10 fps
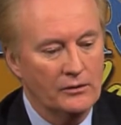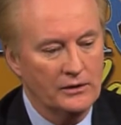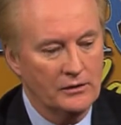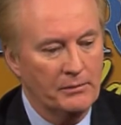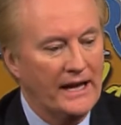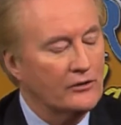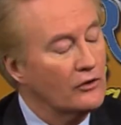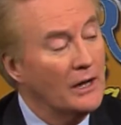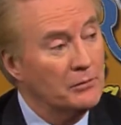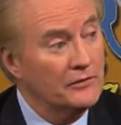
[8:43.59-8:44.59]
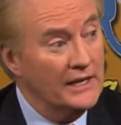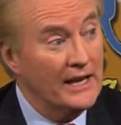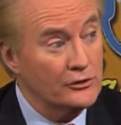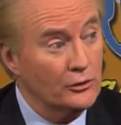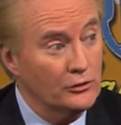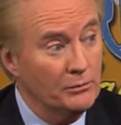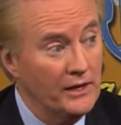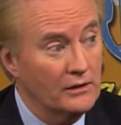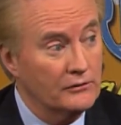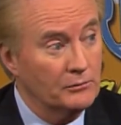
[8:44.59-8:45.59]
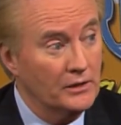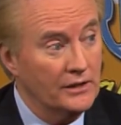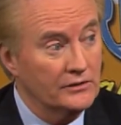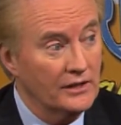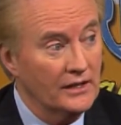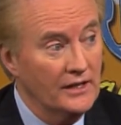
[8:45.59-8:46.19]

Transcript: with the backdrop of a national debate over policing.